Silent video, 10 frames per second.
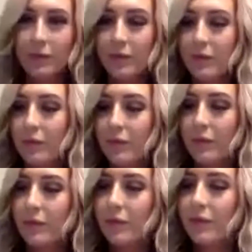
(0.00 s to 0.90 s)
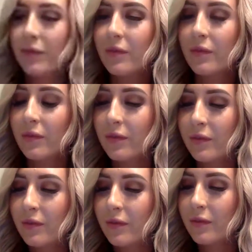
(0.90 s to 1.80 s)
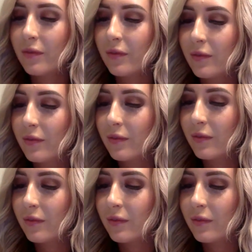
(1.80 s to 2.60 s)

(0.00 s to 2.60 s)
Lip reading: No one is speaking in this clip.